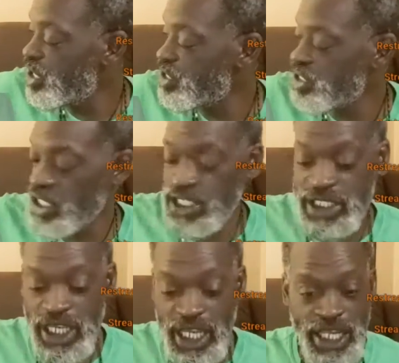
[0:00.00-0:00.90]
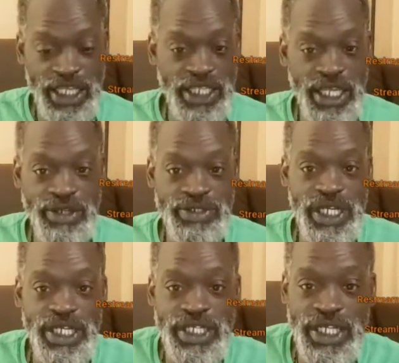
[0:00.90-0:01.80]
let's see. Is there anything else
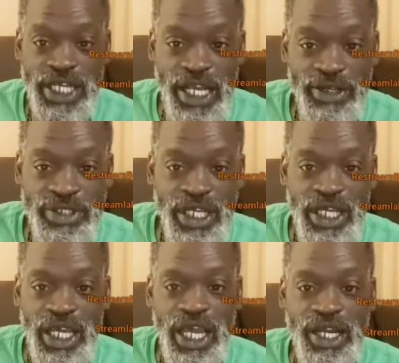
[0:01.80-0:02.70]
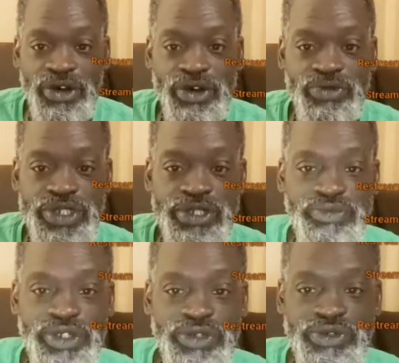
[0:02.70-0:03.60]
I need to announce? I know it was
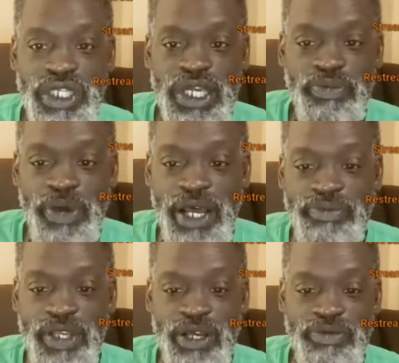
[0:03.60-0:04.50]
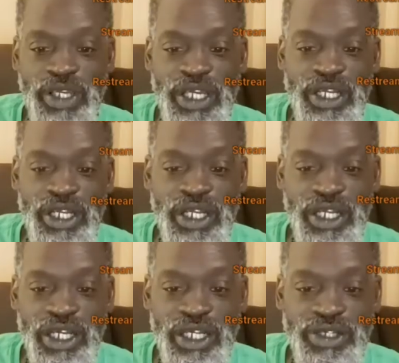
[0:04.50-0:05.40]
some news that popped up that
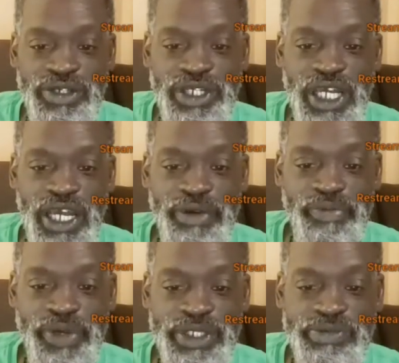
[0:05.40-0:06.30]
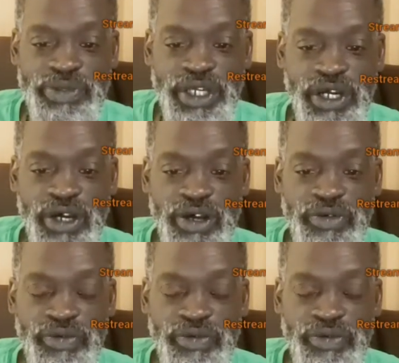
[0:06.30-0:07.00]
you kind of pissed me off.